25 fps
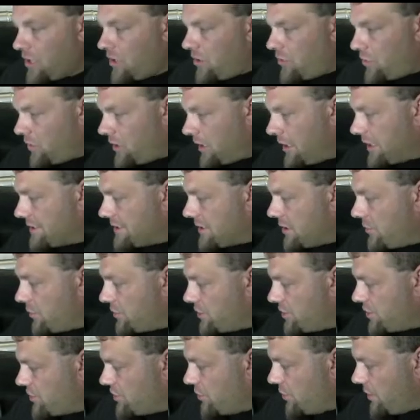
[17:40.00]
Where, like I said, we're
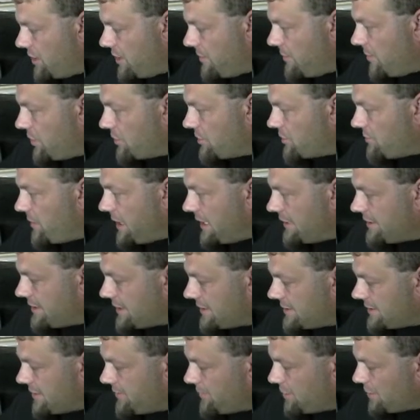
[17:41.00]
just doing the most
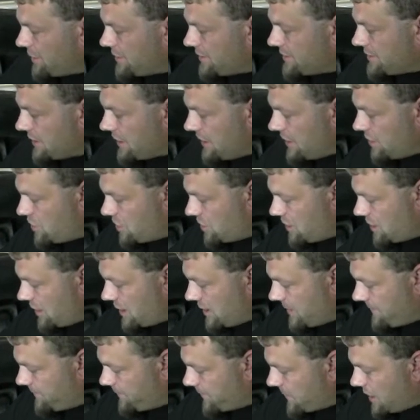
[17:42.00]
basic, simple installation on
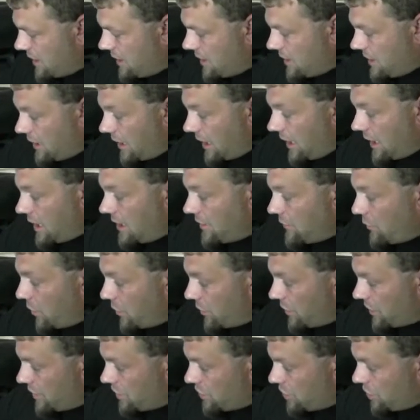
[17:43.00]
it. And what
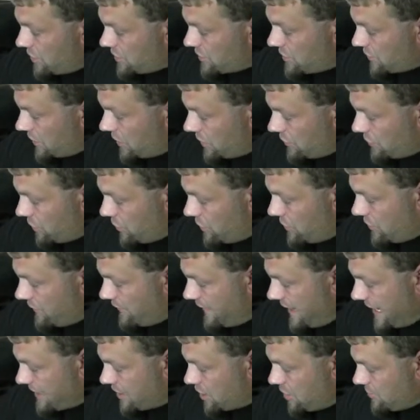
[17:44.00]
we're going to do is we're going to route the
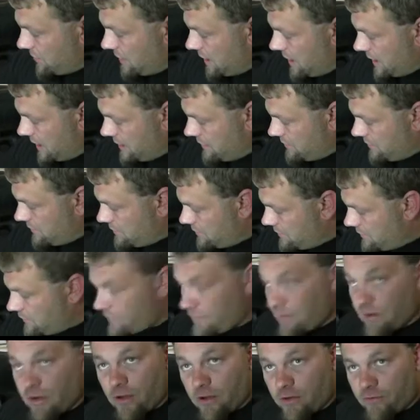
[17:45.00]
vacuum line
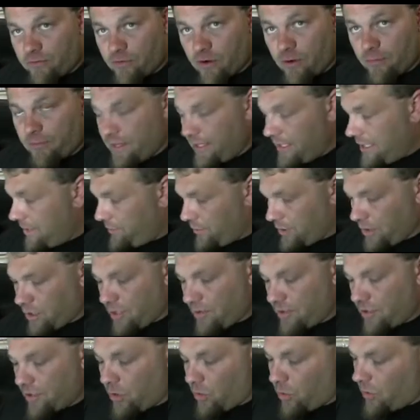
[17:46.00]
from the nipple
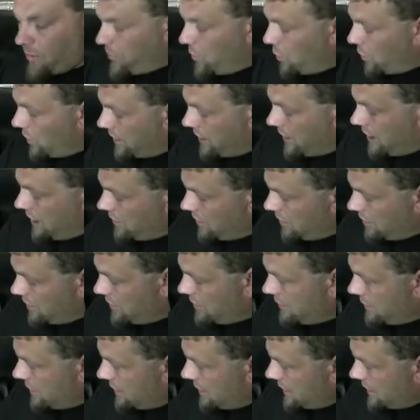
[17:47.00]
on the lower port here.